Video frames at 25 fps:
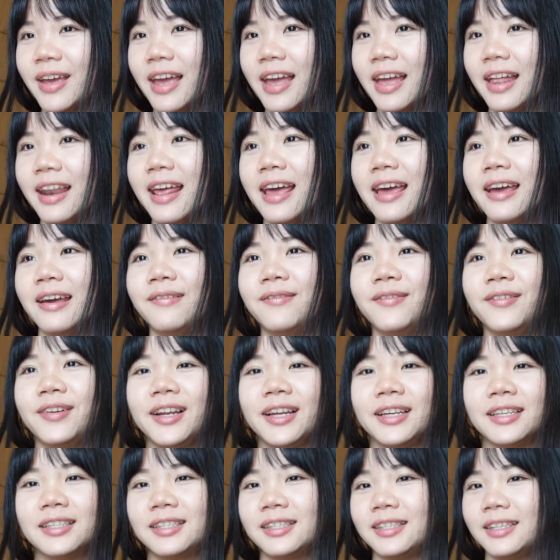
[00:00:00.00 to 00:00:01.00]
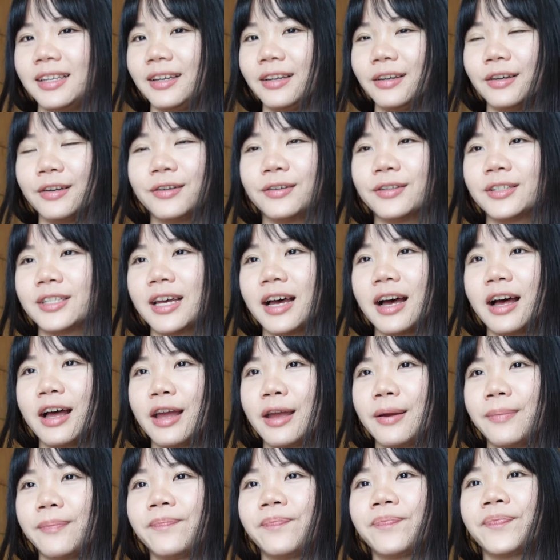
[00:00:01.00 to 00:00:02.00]
and every single
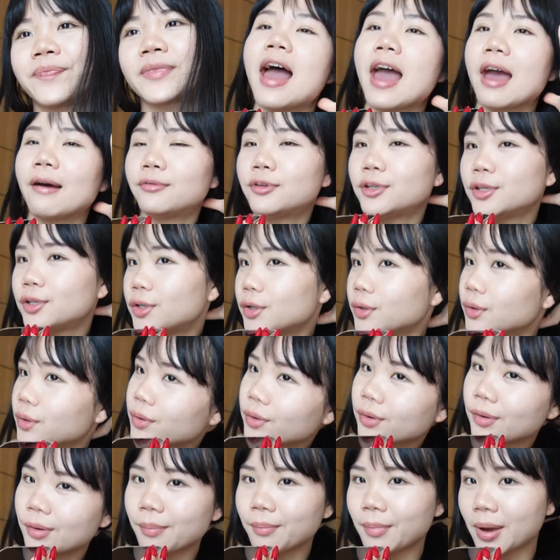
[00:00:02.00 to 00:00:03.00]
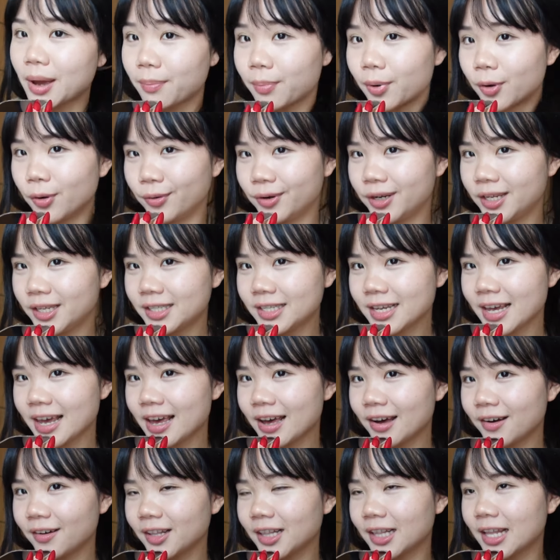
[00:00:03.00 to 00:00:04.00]
time I have to do my
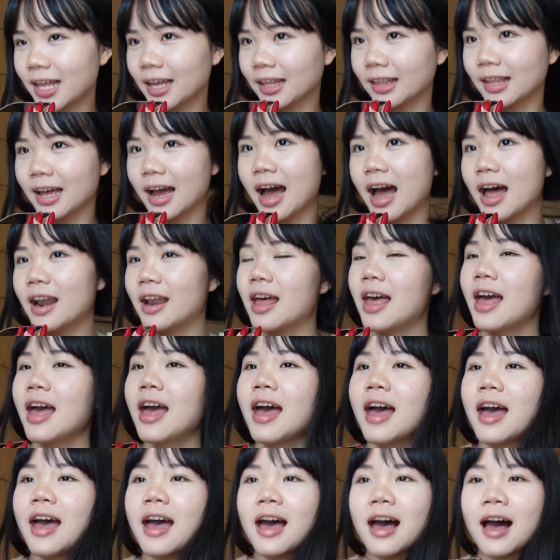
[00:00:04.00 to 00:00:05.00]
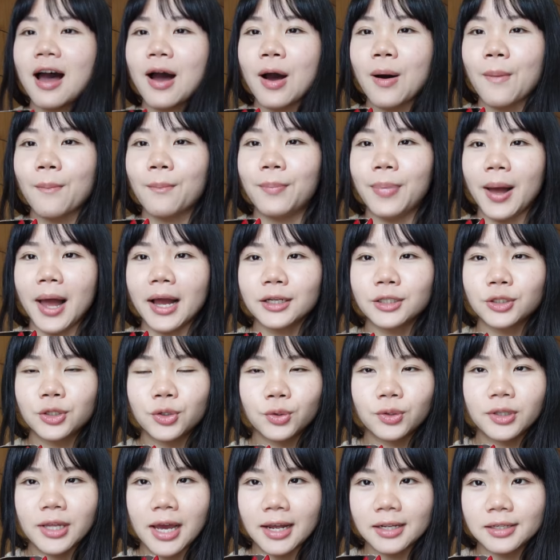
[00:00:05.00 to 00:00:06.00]
ponytail like that. Back
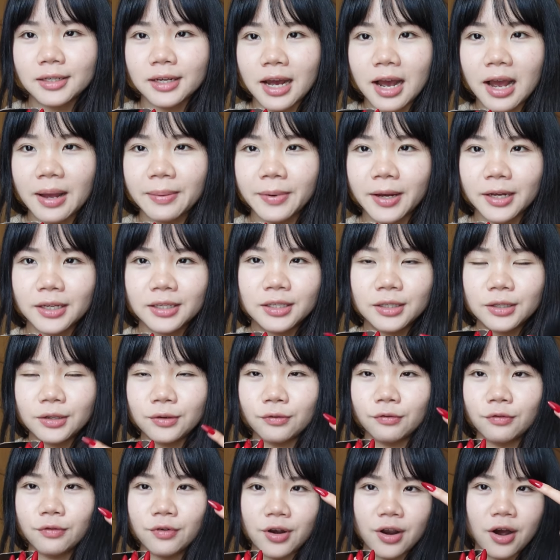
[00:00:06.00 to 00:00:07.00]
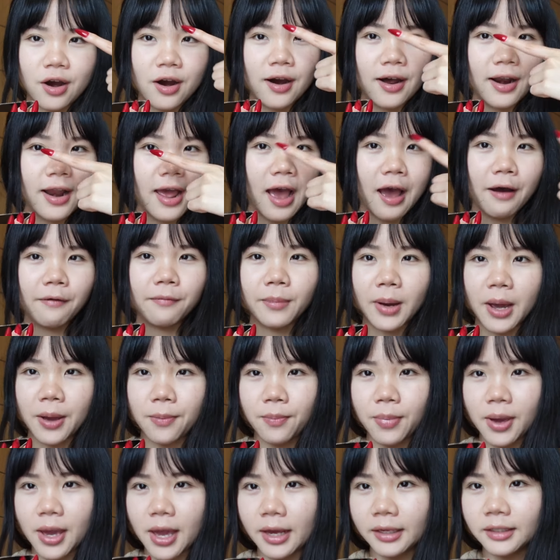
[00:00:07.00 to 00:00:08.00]
to that time, I still not have my
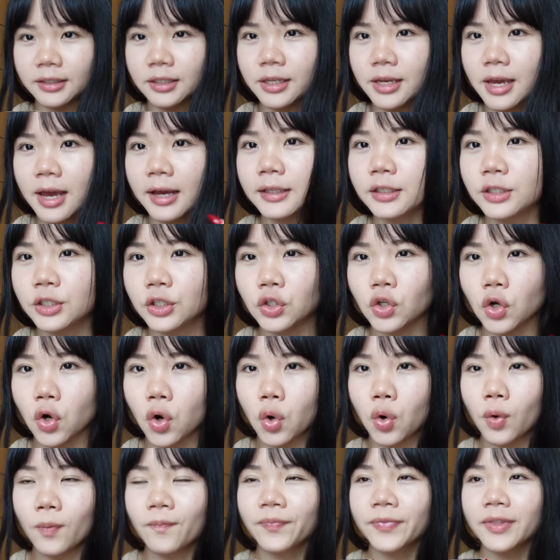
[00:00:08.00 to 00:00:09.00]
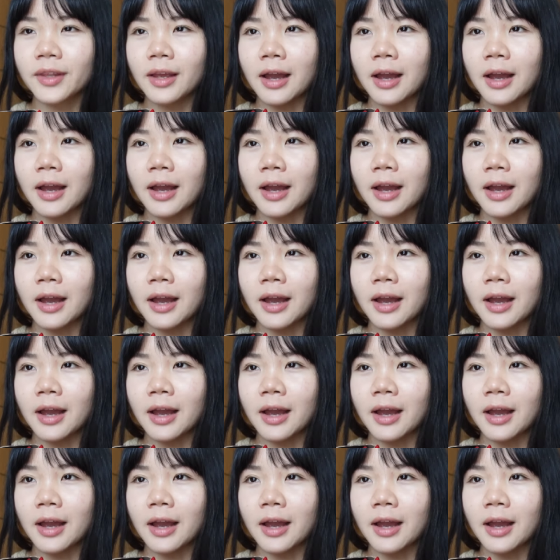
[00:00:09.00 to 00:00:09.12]
bangs yet, so